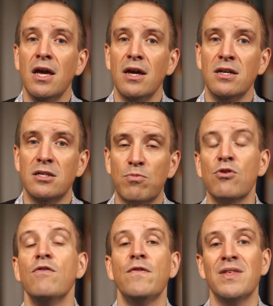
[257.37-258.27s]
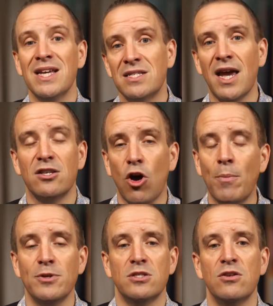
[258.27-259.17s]
is proof of the exact
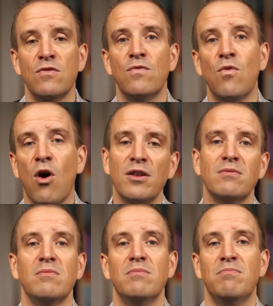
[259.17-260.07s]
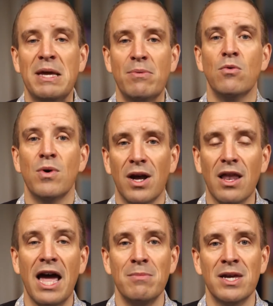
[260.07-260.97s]
opposite of what people were
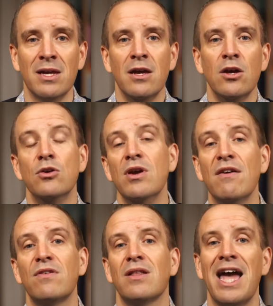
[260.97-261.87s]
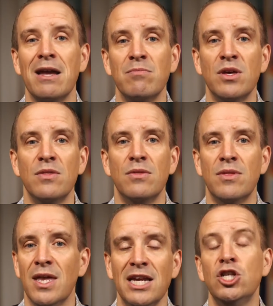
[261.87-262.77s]
claiming who have claimed
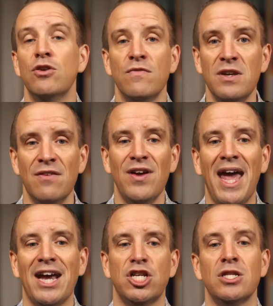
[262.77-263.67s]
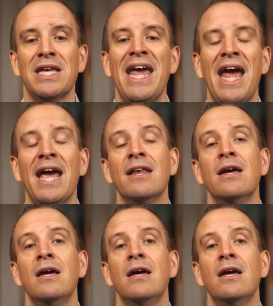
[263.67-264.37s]
that he should have never actually had